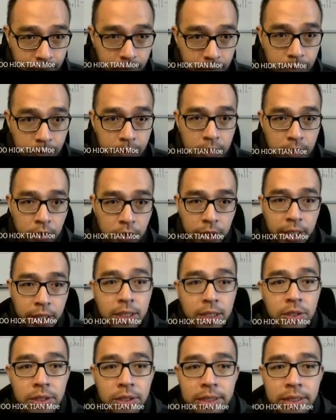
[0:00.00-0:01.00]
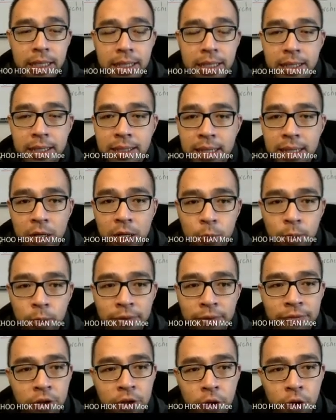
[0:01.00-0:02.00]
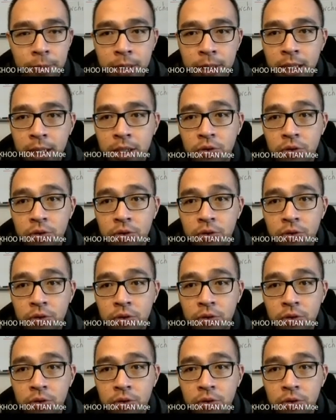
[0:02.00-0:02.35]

Okay, so state the sound wave phenomena